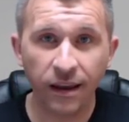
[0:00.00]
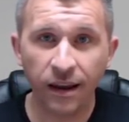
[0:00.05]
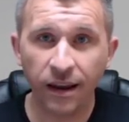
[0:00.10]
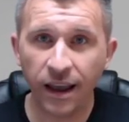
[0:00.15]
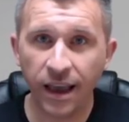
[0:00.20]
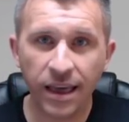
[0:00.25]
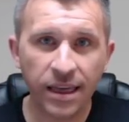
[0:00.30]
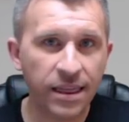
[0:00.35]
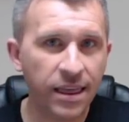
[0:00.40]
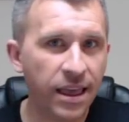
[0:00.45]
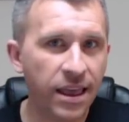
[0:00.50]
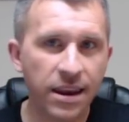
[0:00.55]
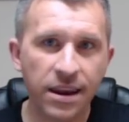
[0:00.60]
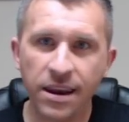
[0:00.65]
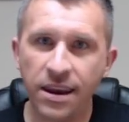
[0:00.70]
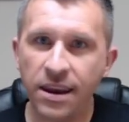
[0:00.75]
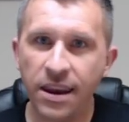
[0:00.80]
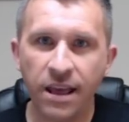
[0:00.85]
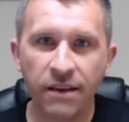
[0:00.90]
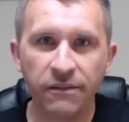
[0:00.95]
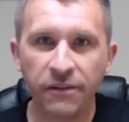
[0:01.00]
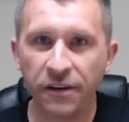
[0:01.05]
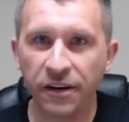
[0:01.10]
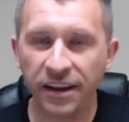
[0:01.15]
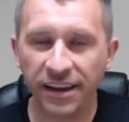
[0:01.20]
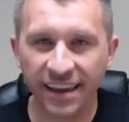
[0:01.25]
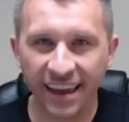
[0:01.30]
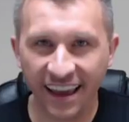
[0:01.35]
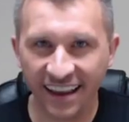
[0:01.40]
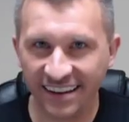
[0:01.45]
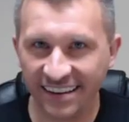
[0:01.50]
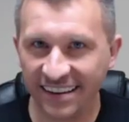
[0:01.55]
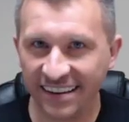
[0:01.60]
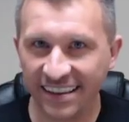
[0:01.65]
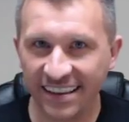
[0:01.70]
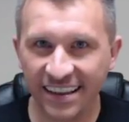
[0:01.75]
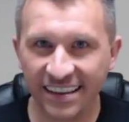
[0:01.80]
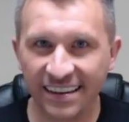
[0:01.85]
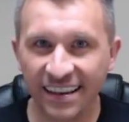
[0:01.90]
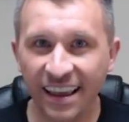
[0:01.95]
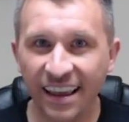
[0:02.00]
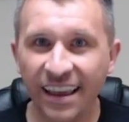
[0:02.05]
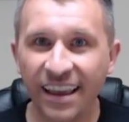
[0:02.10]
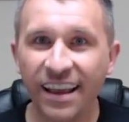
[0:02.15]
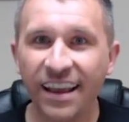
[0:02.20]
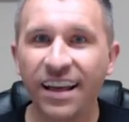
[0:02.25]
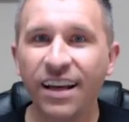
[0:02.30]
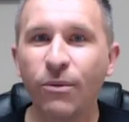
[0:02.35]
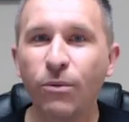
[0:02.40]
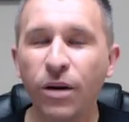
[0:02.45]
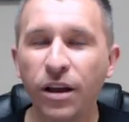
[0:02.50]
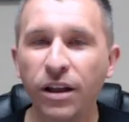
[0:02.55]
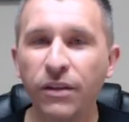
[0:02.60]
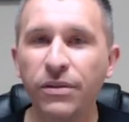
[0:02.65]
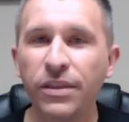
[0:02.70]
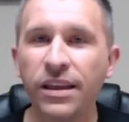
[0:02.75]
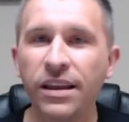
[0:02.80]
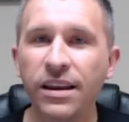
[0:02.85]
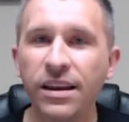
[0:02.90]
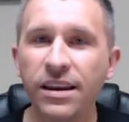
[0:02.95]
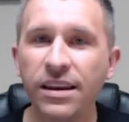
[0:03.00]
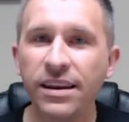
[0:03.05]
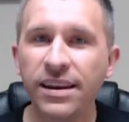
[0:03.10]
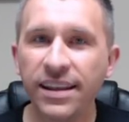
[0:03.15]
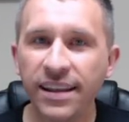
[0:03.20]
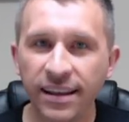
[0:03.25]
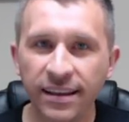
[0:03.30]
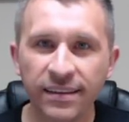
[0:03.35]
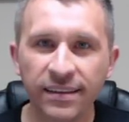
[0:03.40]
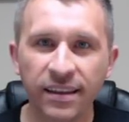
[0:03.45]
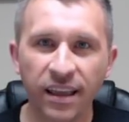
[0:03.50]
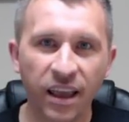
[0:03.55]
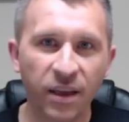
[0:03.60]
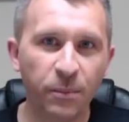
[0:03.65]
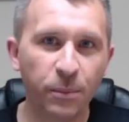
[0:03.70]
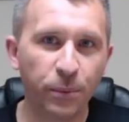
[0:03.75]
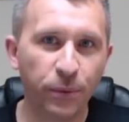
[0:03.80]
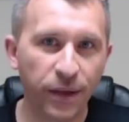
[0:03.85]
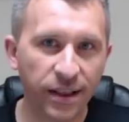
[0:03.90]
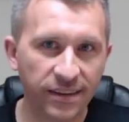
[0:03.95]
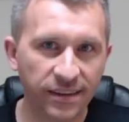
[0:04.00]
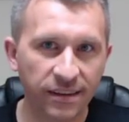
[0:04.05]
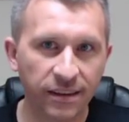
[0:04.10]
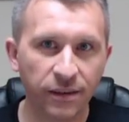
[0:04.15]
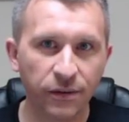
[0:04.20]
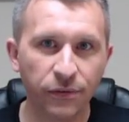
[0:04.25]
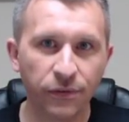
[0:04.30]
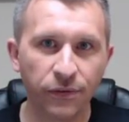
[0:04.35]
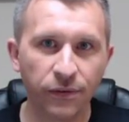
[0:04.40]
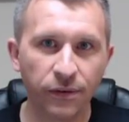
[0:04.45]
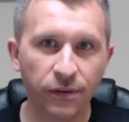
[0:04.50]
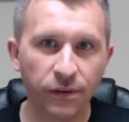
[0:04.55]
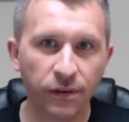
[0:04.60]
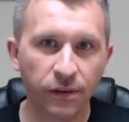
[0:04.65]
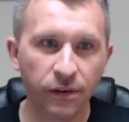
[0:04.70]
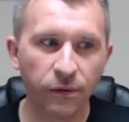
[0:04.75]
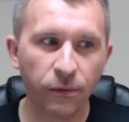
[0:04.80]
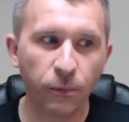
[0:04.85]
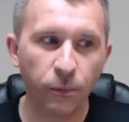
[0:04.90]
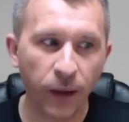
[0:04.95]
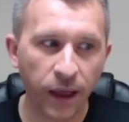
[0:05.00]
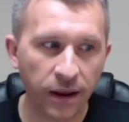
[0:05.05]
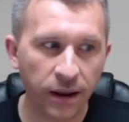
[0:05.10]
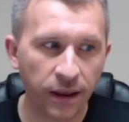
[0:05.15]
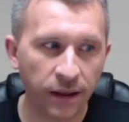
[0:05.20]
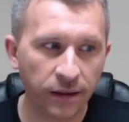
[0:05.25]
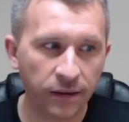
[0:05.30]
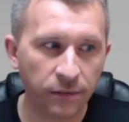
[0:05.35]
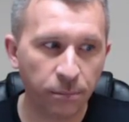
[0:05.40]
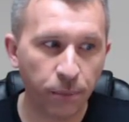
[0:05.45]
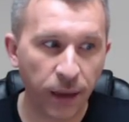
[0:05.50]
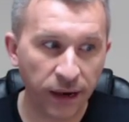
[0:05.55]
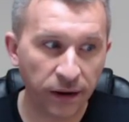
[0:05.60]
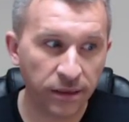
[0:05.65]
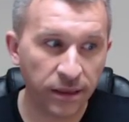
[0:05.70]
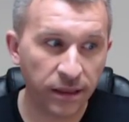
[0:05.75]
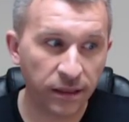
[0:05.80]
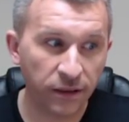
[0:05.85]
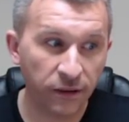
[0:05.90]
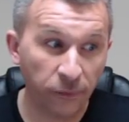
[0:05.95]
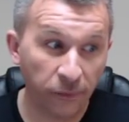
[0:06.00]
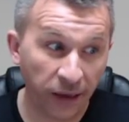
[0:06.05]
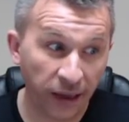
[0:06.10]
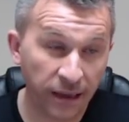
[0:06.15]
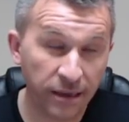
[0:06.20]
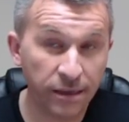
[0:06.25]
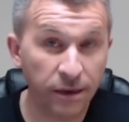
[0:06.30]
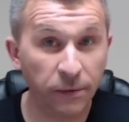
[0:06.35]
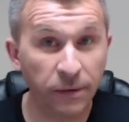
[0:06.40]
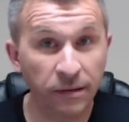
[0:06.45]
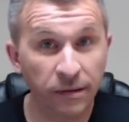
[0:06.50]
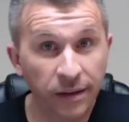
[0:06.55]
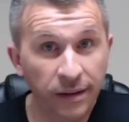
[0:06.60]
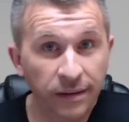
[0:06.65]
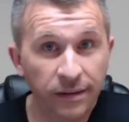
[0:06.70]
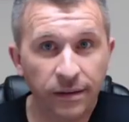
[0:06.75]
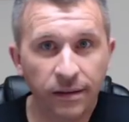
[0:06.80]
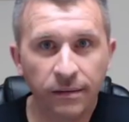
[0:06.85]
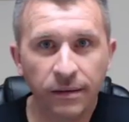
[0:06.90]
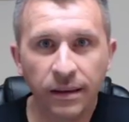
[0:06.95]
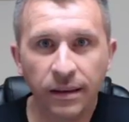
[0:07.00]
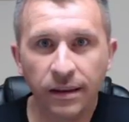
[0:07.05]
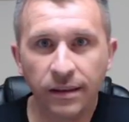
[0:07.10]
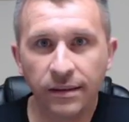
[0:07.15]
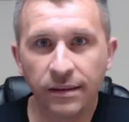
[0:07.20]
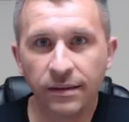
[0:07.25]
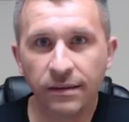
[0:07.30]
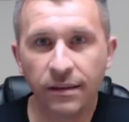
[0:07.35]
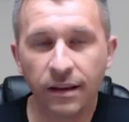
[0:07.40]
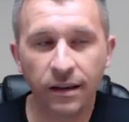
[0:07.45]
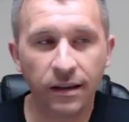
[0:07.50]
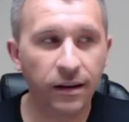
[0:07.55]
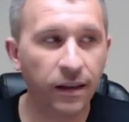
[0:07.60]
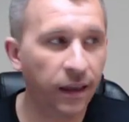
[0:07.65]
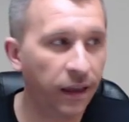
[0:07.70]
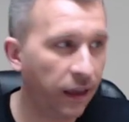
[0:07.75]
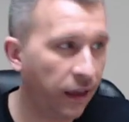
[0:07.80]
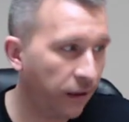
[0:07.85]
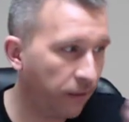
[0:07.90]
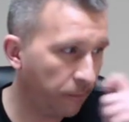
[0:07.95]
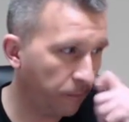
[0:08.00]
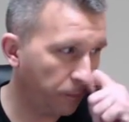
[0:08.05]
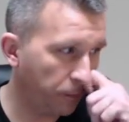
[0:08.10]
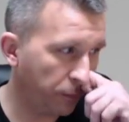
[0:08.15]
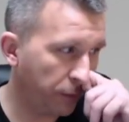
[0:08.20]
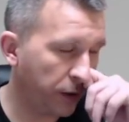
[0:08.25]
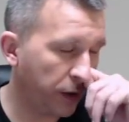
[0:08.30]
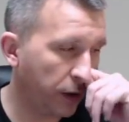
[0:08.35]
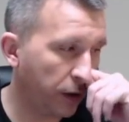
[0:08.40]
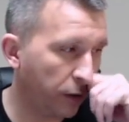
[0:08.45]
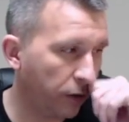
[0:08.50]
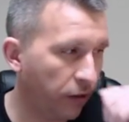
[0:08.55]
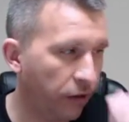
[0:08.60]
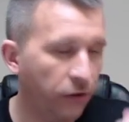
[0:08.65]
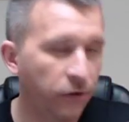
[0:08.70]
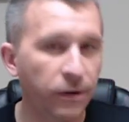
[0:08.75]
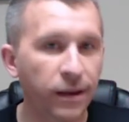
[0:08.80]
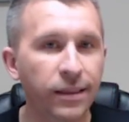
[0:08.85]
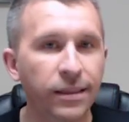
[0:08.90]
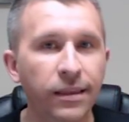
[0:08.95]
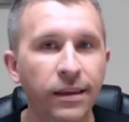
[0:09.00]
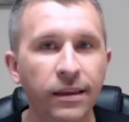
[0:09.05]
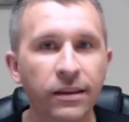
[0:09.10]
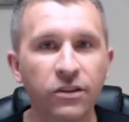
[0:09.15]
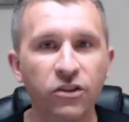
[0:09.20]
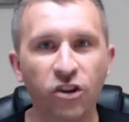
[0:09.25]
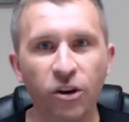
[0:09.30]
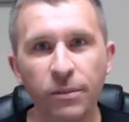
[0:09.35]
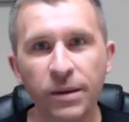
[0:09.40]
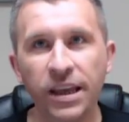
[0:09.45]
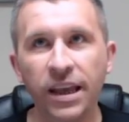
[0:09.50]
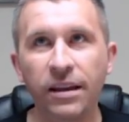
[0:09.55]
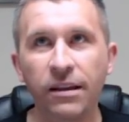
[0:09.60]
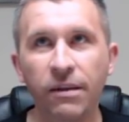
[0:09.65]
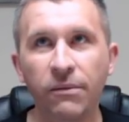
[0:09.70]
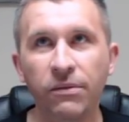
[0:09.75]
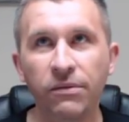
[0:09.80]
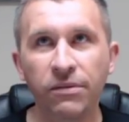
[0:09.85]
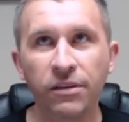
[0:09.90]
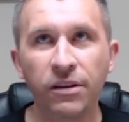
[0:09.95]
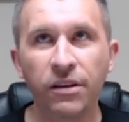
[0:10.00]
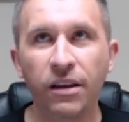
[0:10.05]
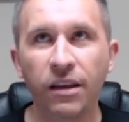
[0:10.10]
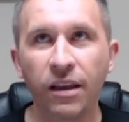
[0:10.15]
And then never again. So that's one of the least impressive runnings. Better than the UK, though, at least. I mean, that's not a, you know, a great thing. Germany had a few,